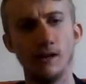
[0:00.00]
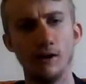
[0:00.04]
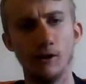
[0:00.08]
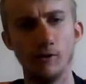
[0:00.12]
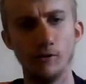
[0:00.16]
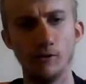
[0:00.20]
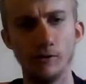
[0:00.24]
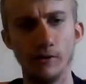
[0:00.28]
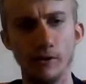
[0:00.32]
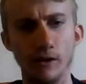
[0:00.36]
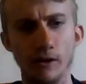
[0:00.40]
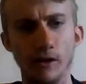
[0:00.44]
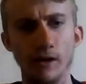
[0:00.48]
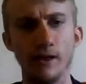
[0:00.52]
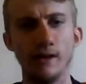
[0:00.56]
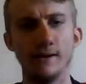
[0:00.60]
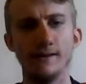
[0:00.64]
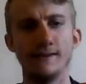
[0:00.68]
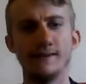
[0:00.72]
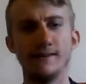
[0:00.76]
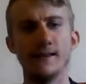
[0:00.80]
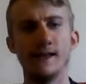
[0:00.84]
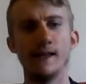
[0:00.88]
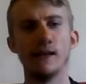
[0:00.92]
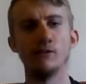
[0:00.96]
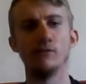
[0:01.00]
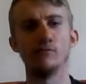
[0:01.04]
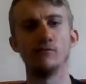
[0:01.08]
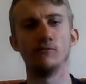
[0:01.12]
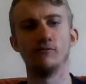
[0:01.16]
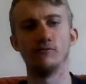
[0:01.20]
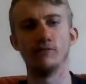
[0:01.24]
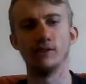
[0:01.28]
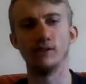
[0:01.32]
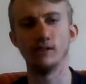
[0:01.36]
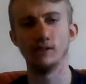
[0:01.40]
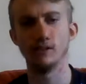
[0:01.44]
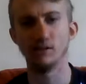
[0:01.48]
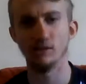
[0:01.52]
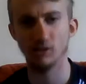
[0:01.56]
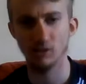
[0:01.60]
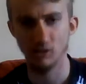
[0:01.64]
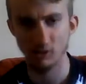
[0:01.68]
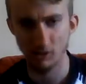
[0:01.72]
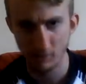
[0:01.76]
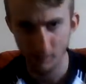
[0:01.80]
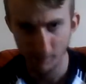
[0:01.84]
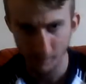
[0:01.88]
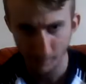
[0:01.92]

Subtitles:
owner Dale Vince.